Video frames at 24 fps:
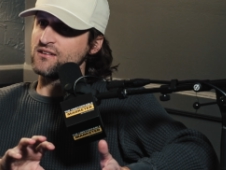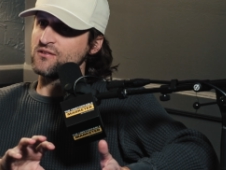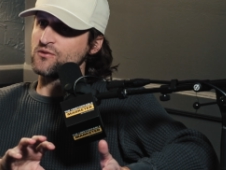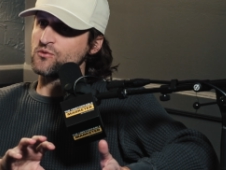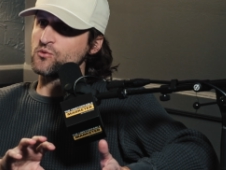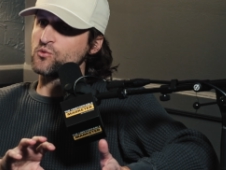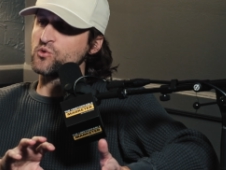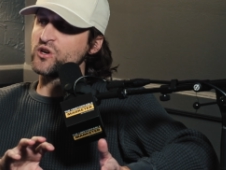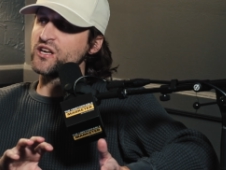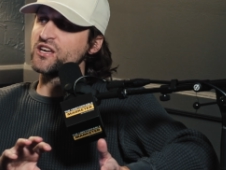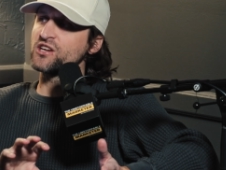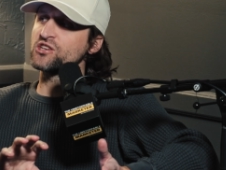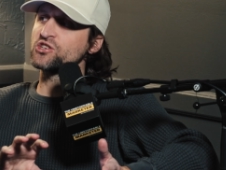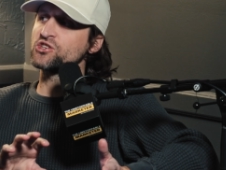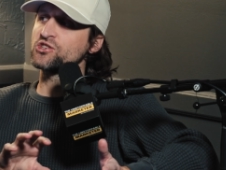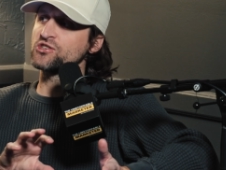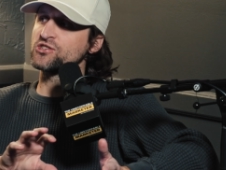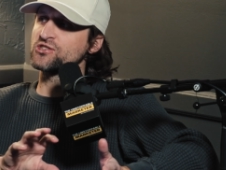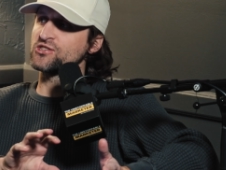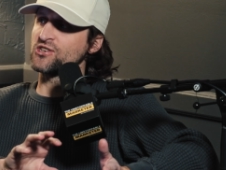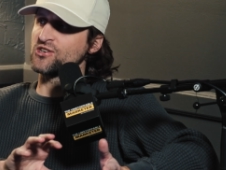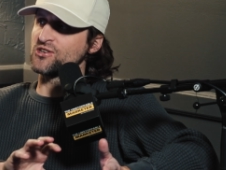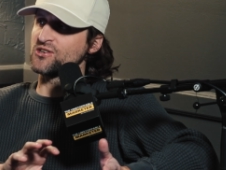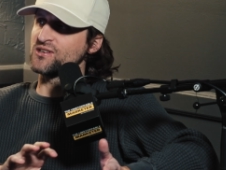
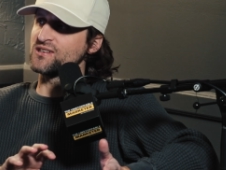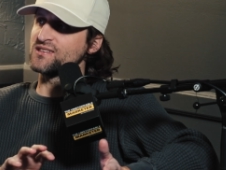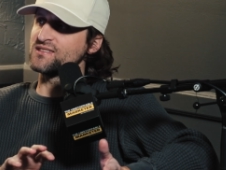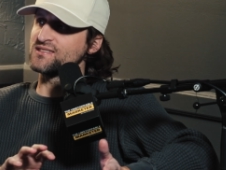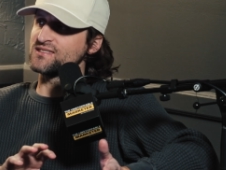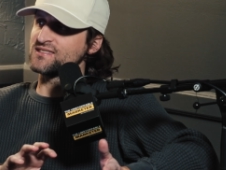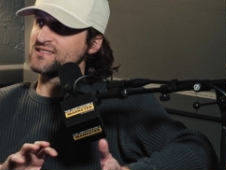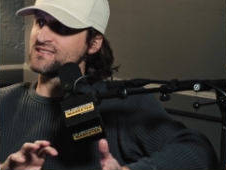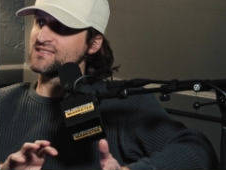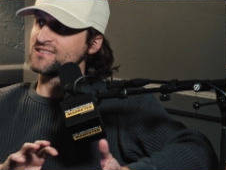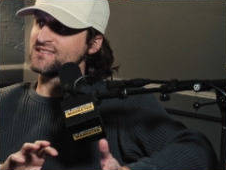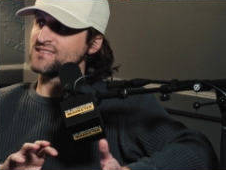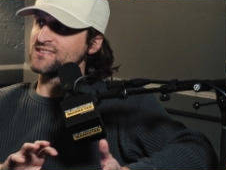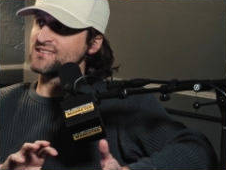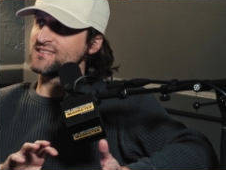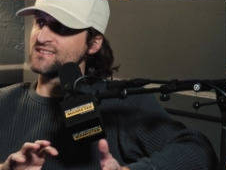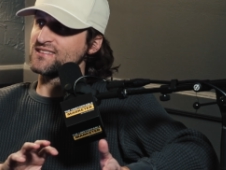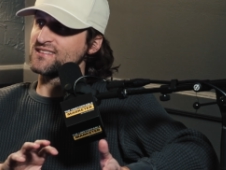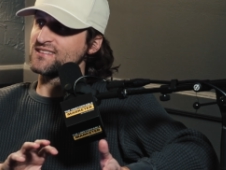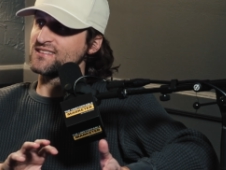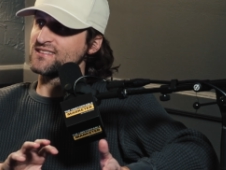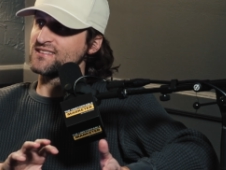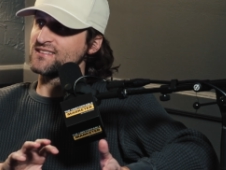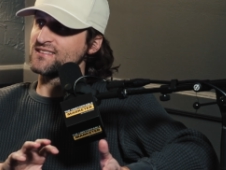reassurance
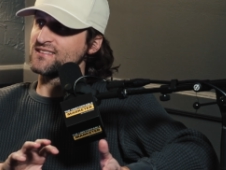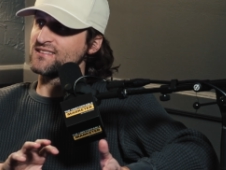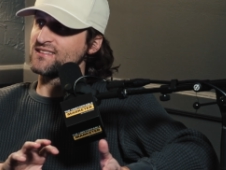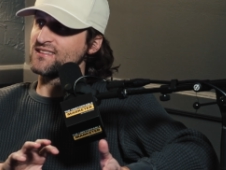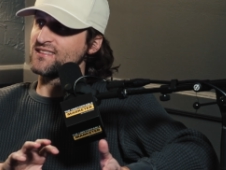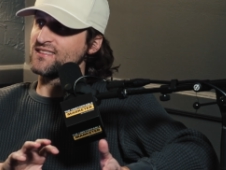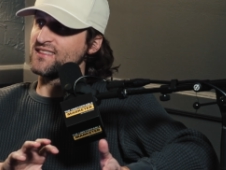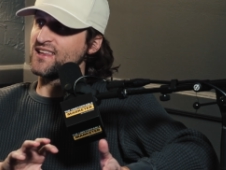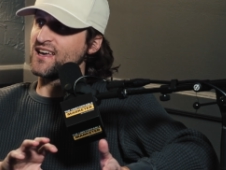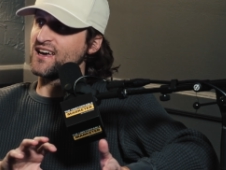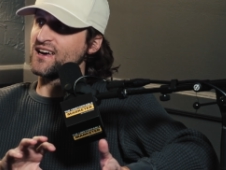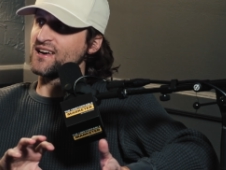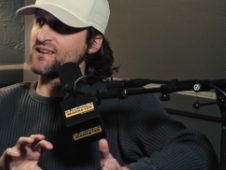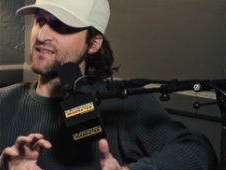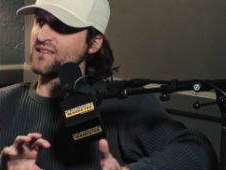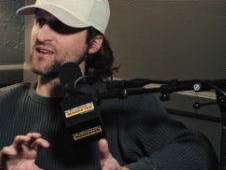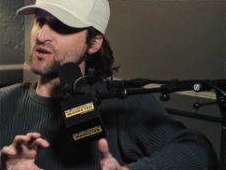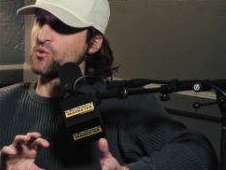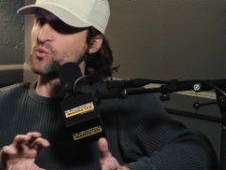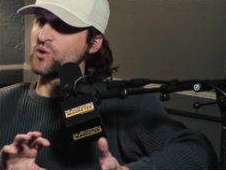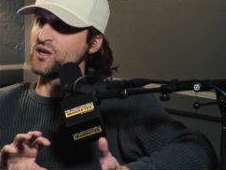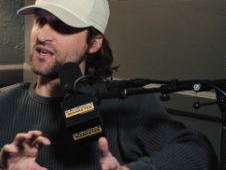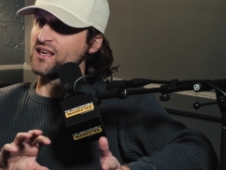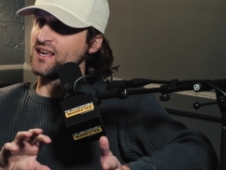that
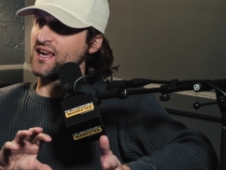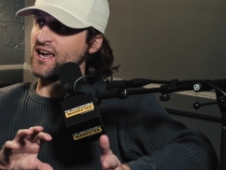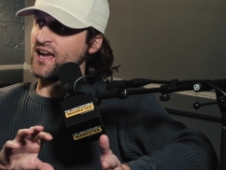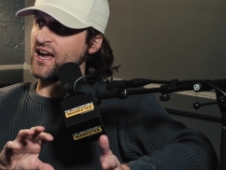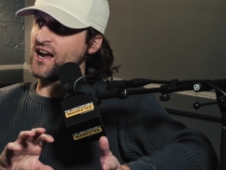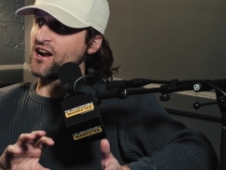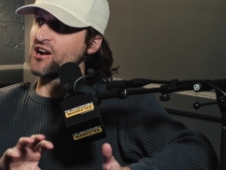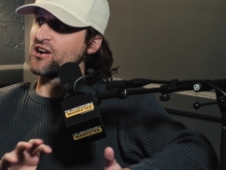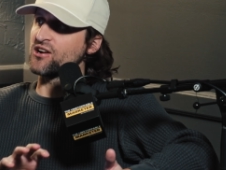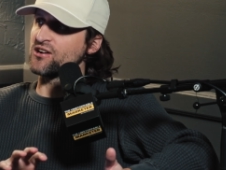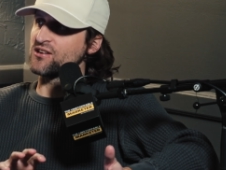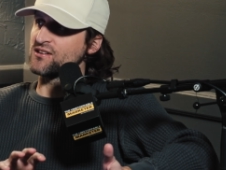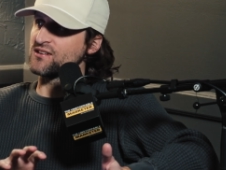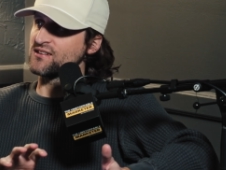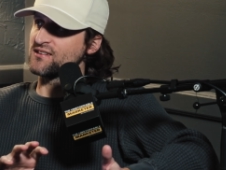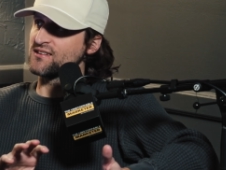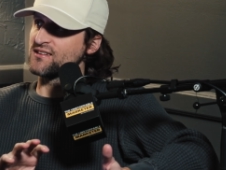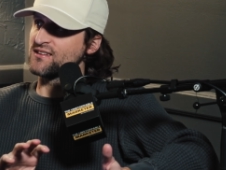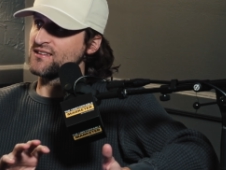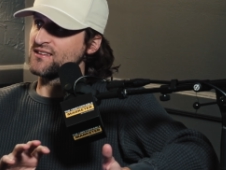like we cared.